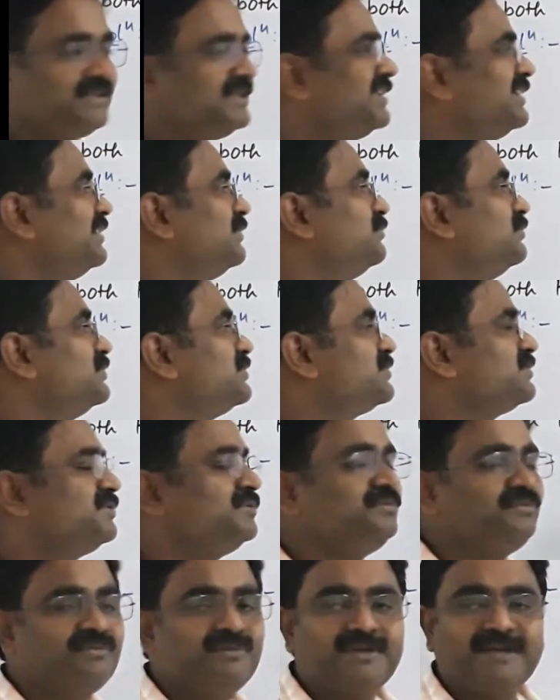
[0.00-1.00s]
equals to
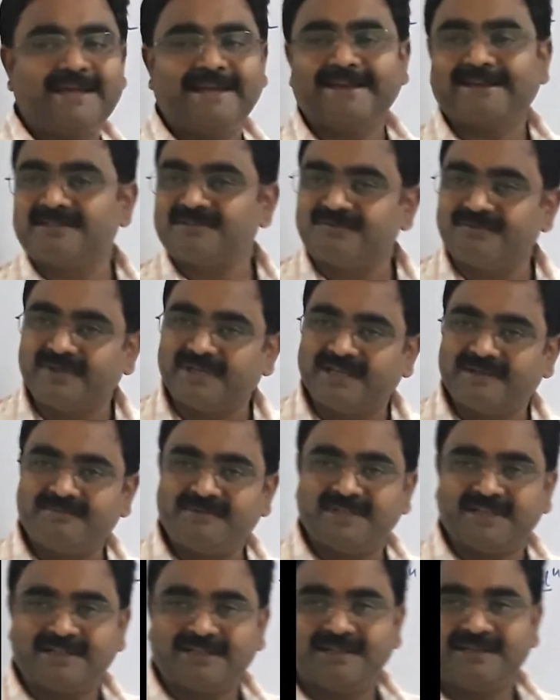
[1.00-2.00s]
X we have
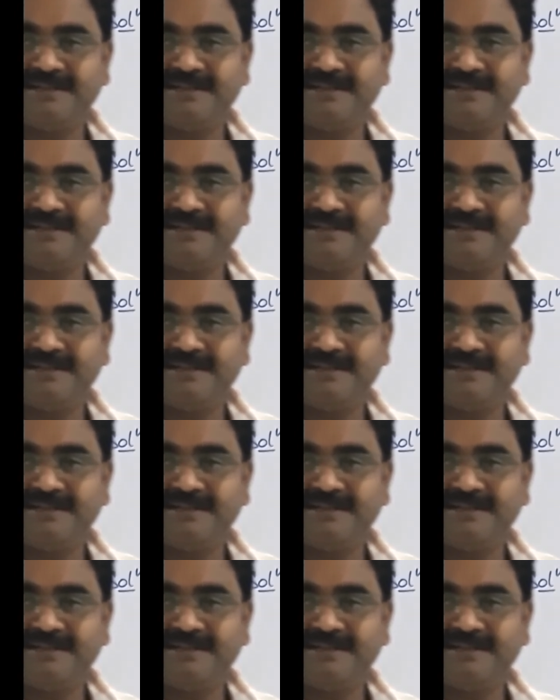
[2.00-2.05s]
taken.